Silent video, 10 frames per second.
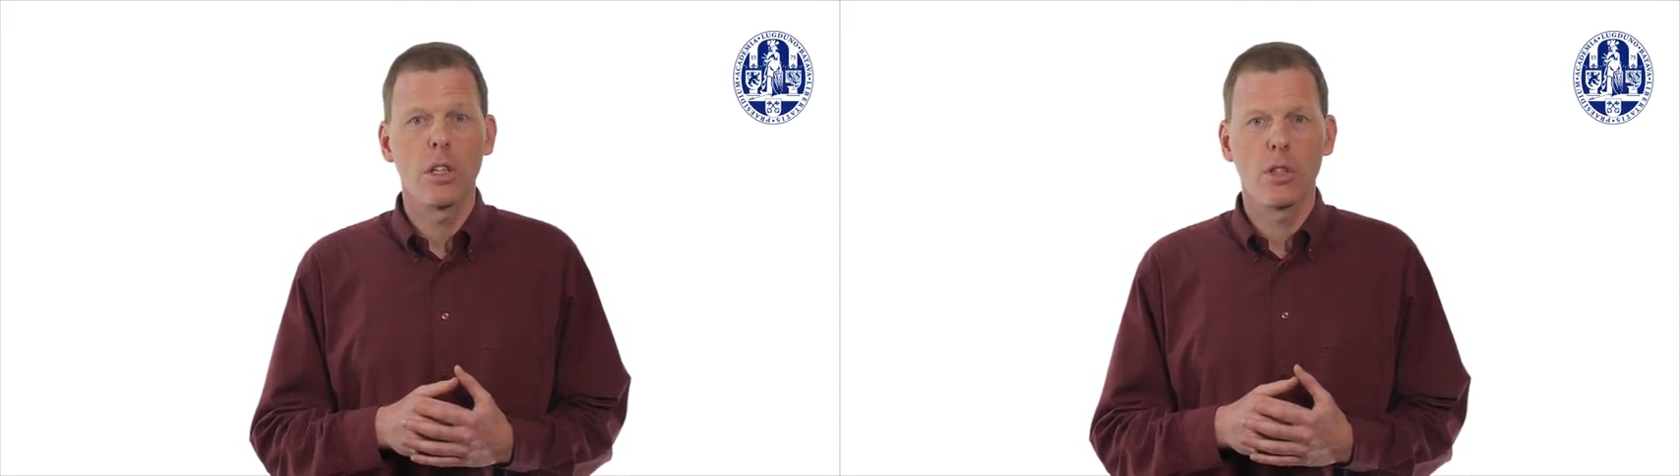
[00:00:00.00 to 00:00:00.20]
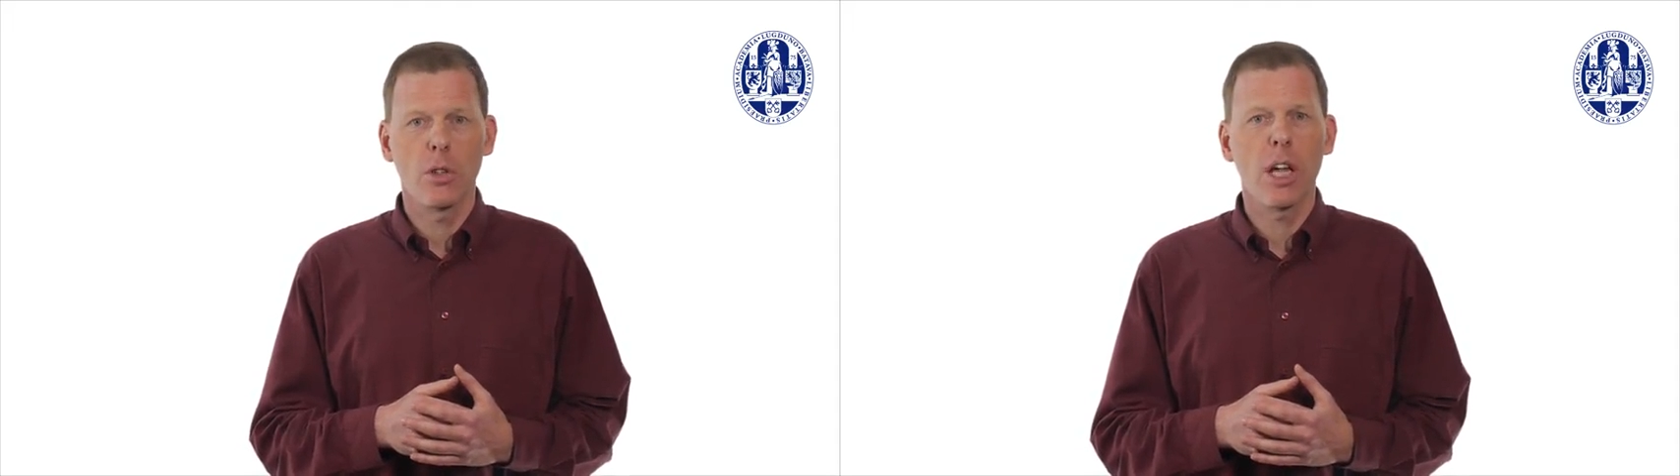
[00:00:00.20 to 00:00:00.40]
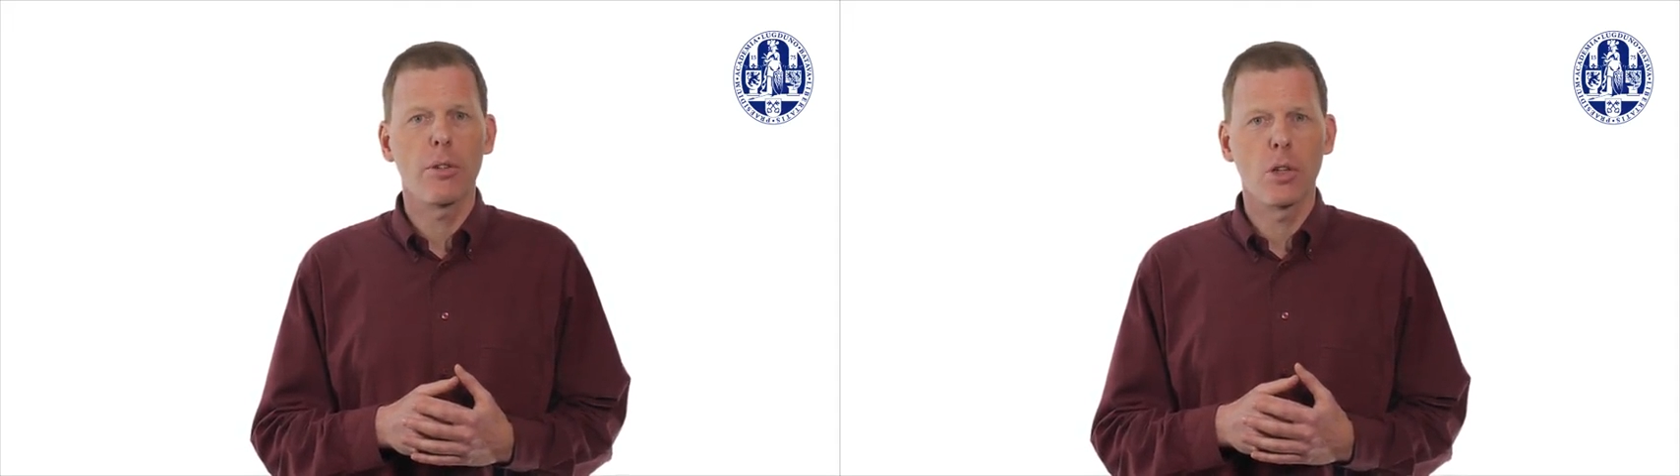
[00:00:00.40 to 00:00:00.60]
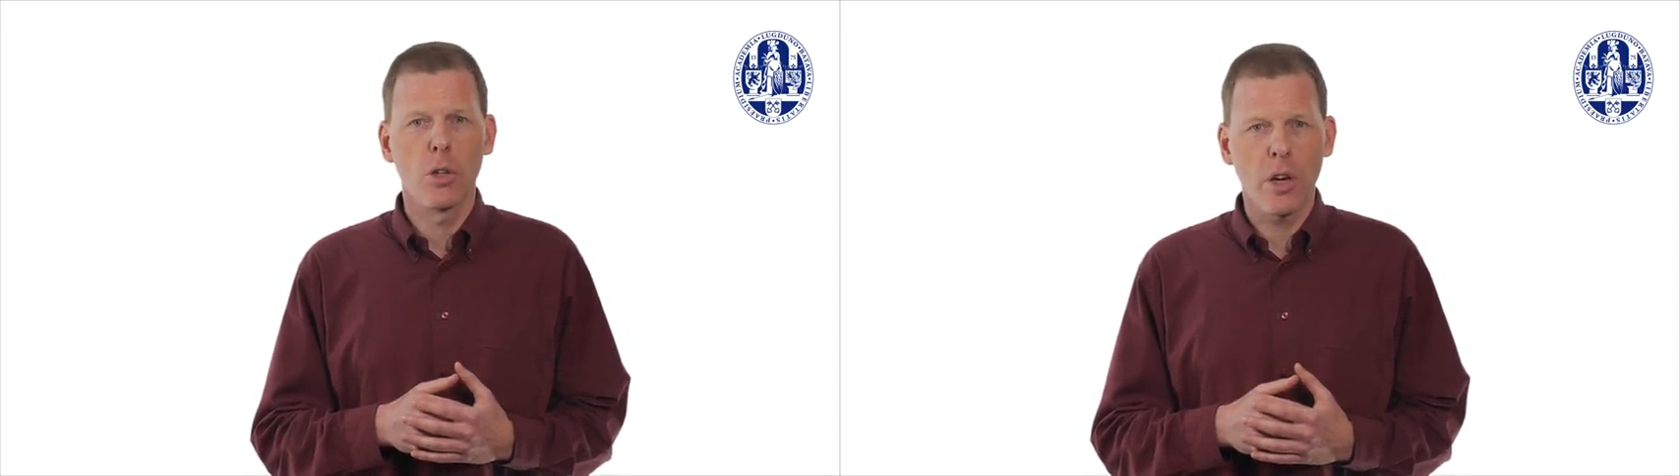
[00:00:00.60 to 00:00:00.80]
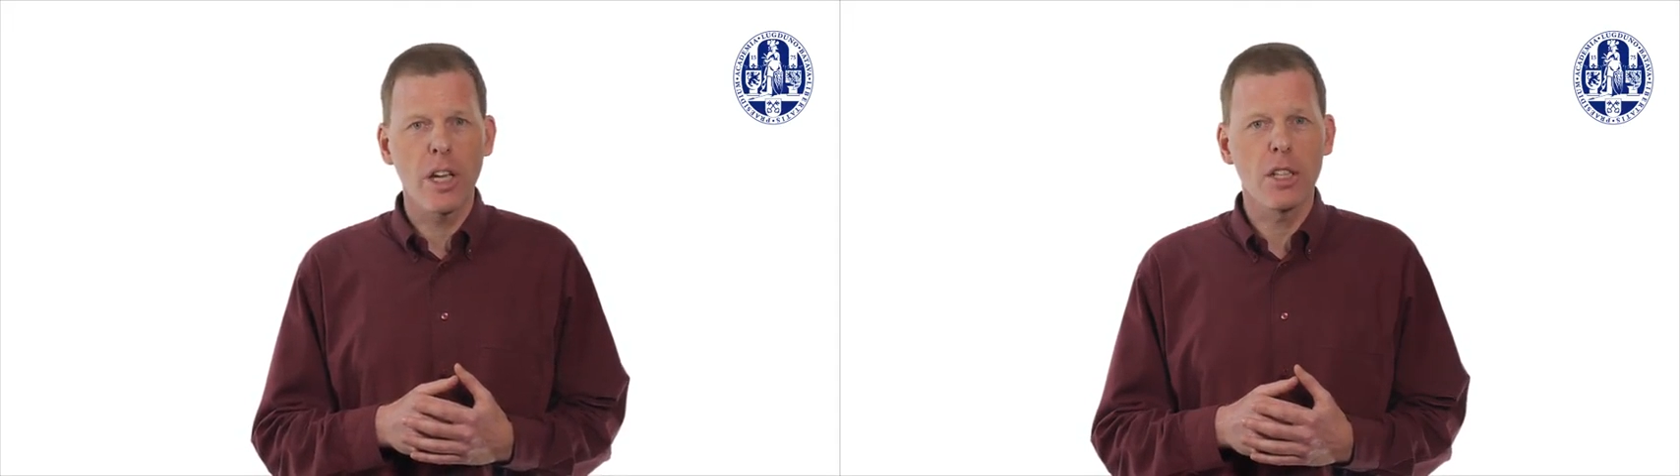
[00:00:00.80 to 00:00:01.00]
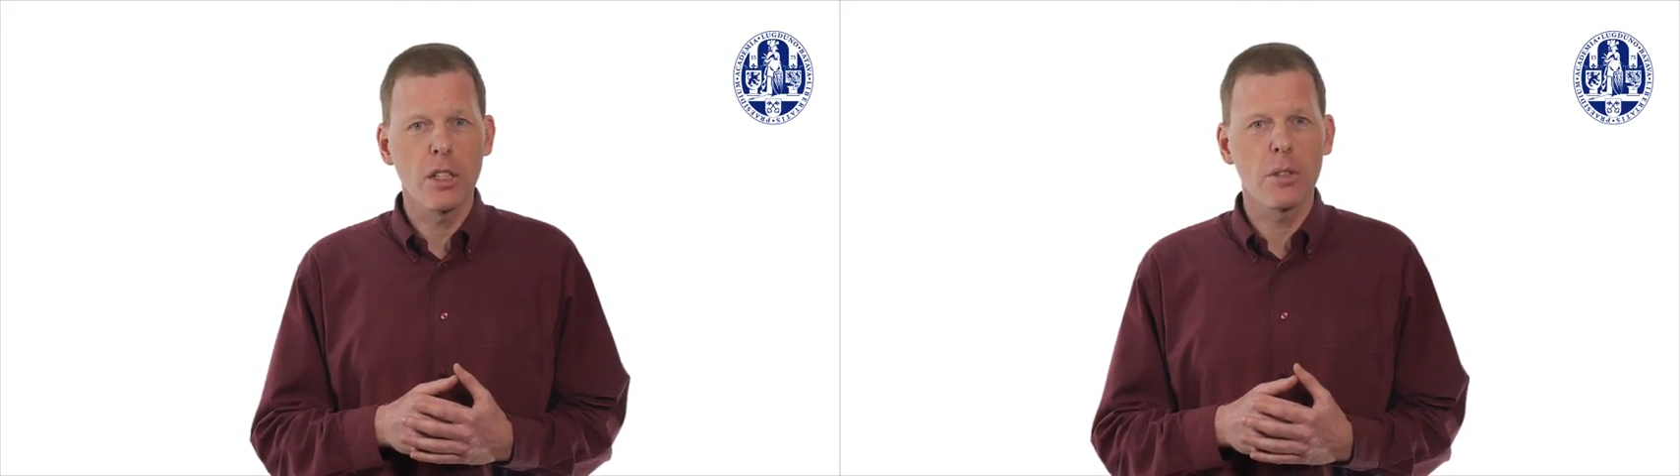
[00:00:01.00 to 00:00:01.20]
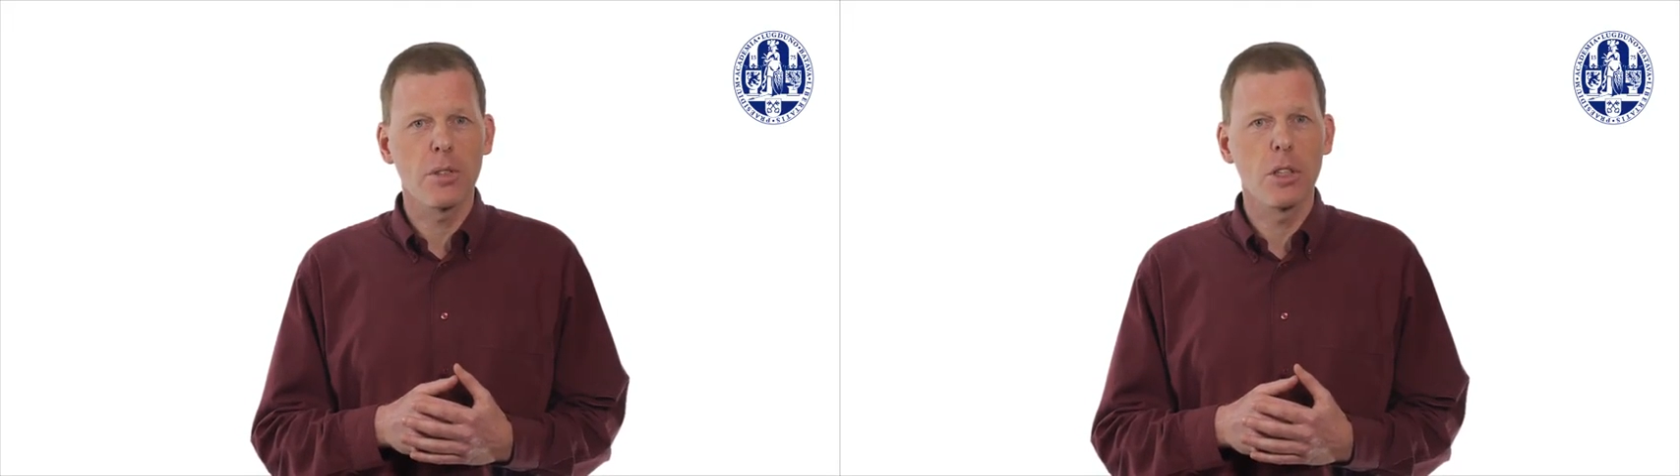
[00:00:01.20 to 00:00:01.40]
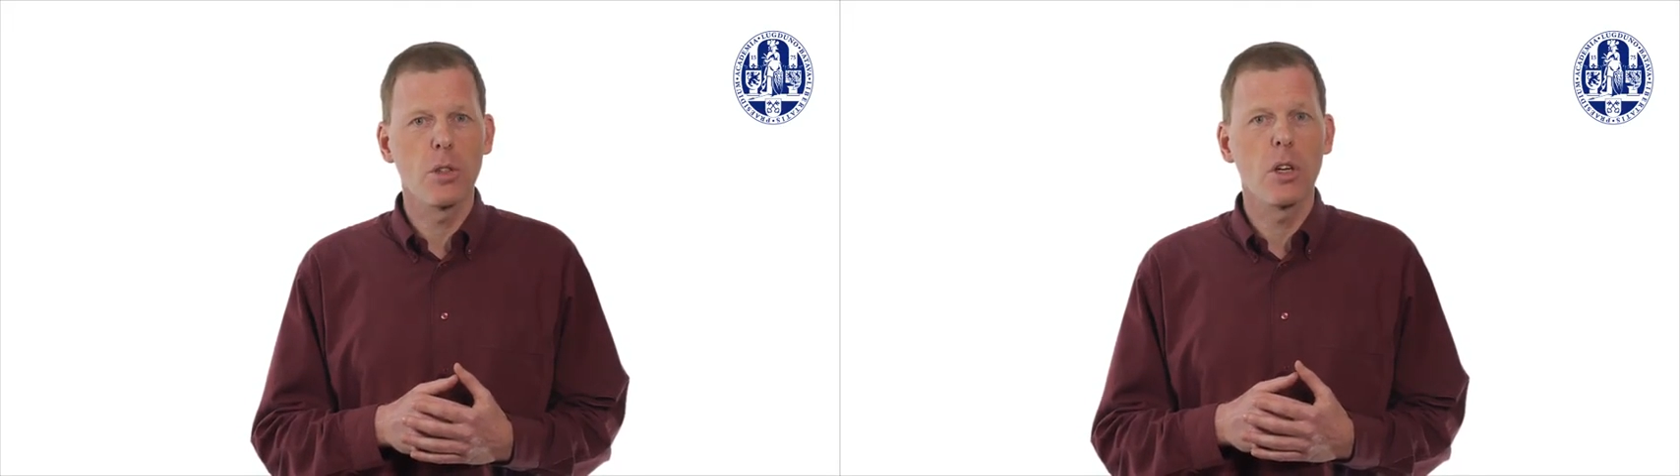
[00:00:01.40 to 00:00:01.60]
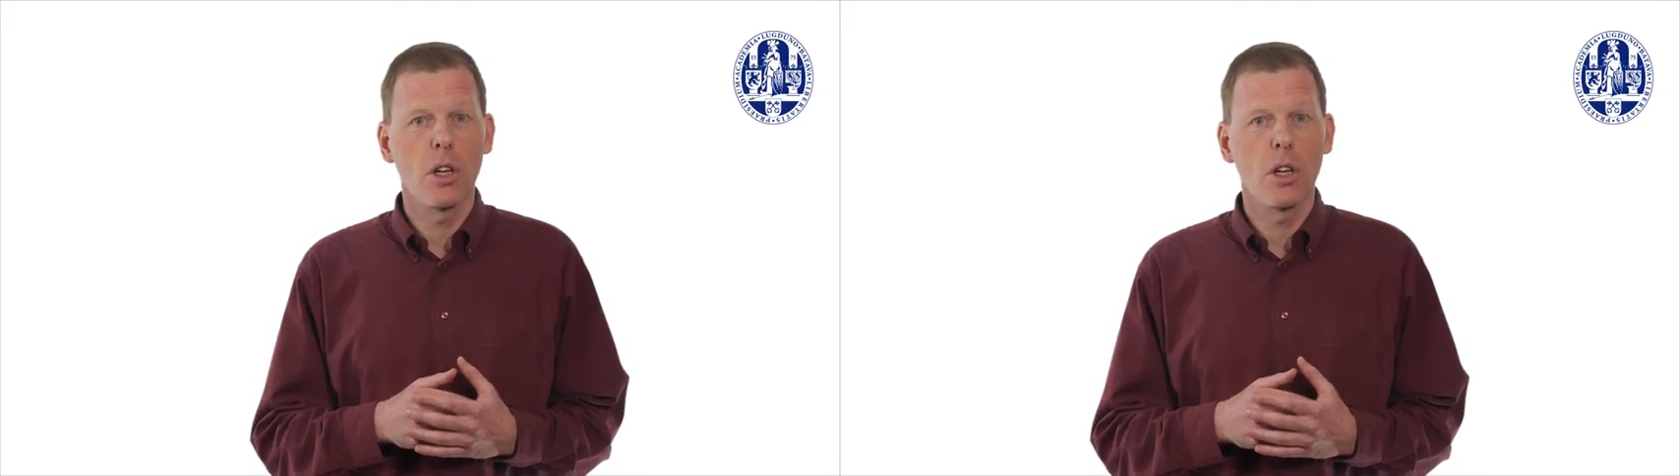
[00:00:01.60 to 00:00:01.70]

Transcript: you'll have a great overview